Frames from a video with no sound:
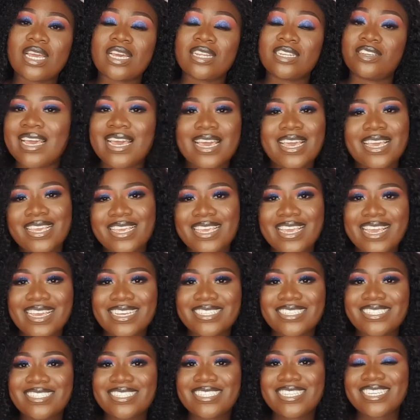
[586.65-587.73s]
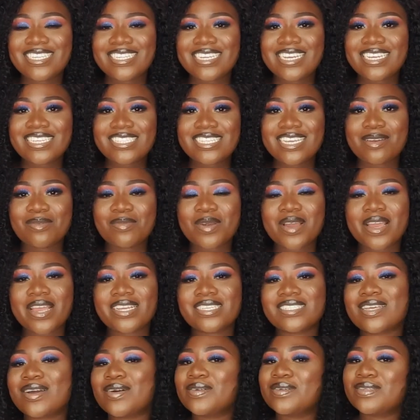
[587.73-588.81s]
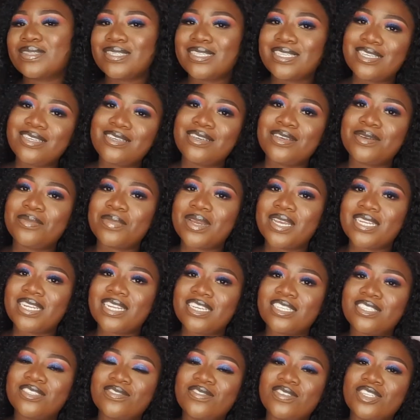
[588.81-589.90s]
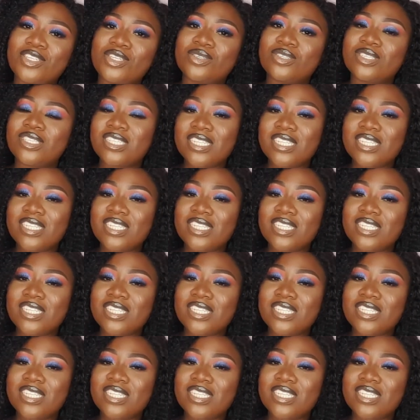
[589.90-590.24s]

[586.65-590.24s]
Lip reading: And yes, till next time guys, I will see you in my next video.